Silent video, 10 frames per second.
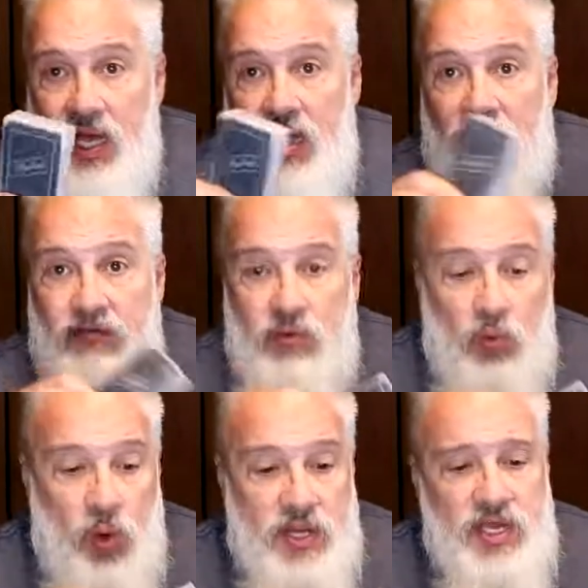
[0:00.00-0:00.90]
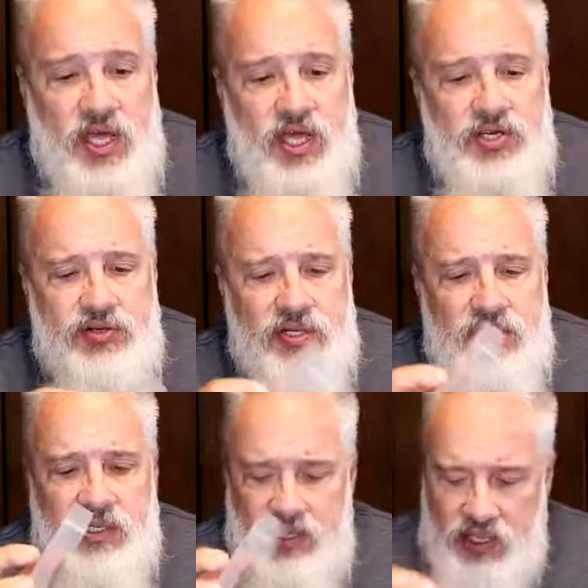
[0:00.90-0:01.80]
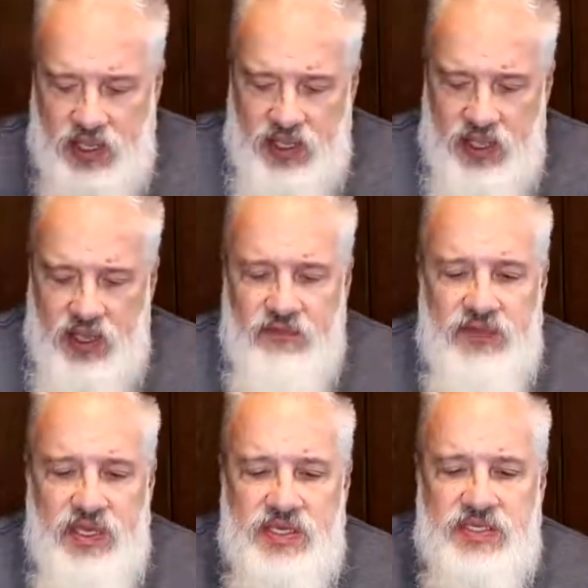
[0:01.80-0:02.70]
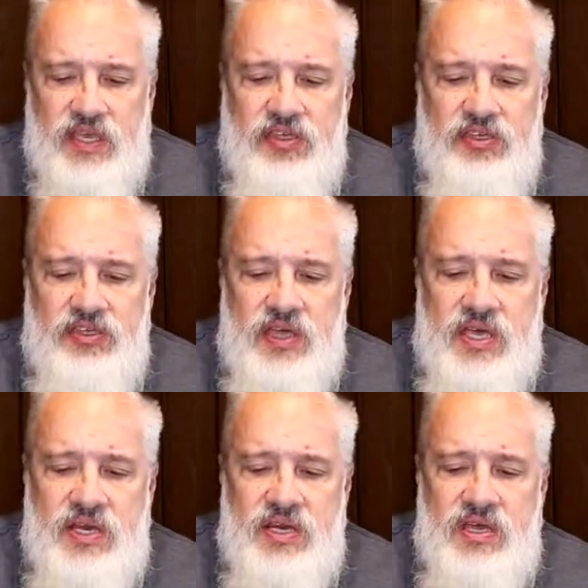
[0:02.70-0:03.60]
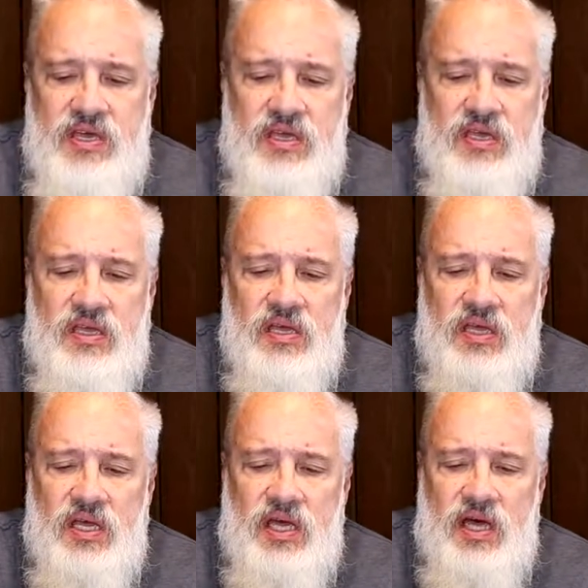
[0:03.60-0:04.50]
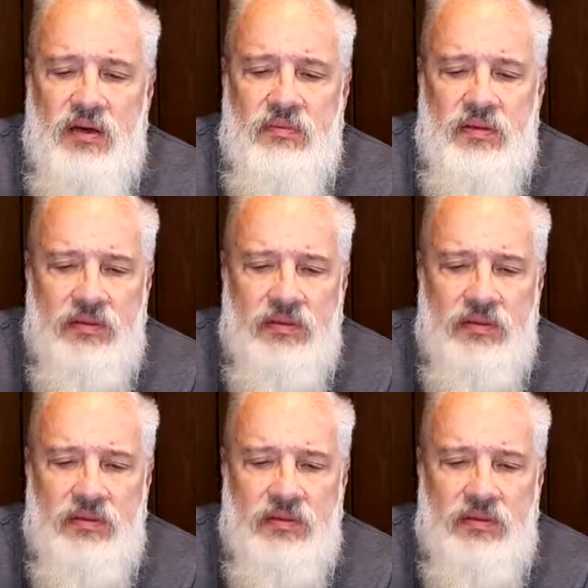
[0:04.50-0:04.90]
of 100 of these thin, they're